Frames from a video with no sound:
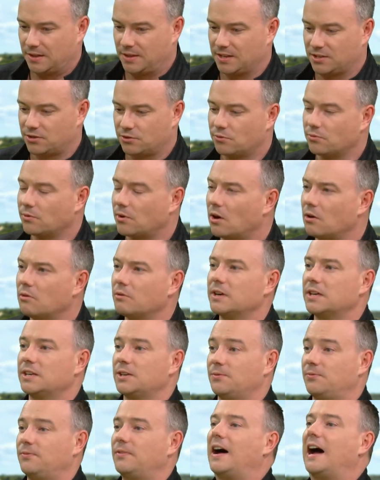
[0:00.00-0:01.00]
this
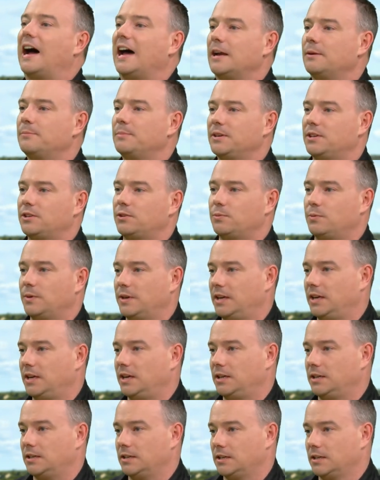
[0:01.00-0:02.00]
growing divide
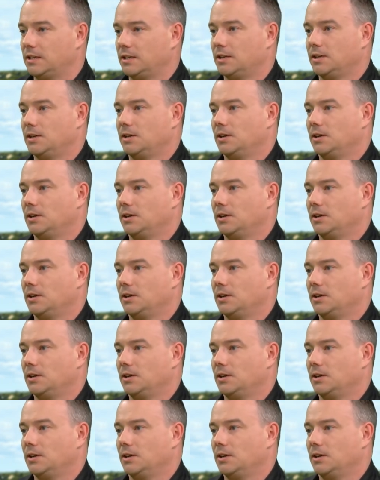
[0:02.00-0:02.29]
between,